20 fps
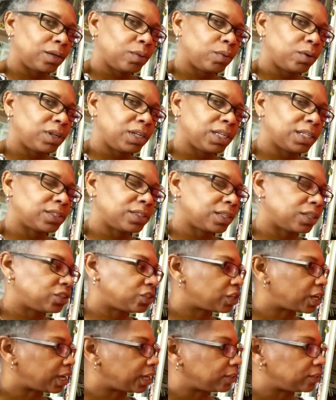What needs to
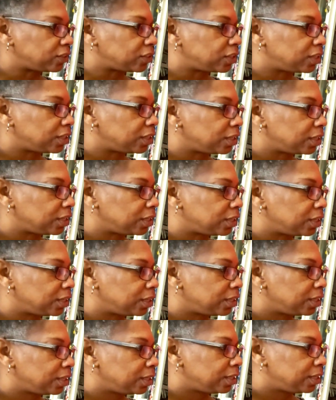change?
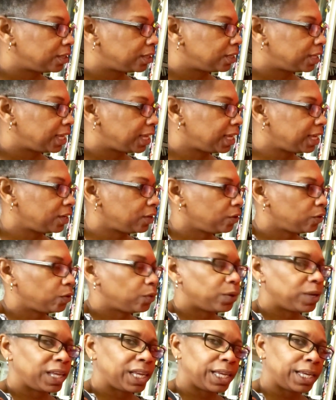Here
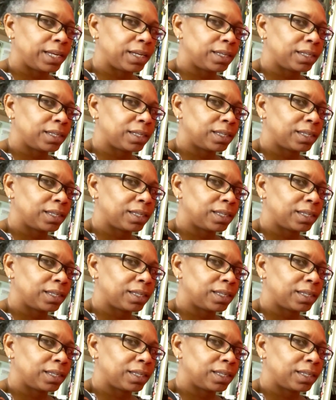or here?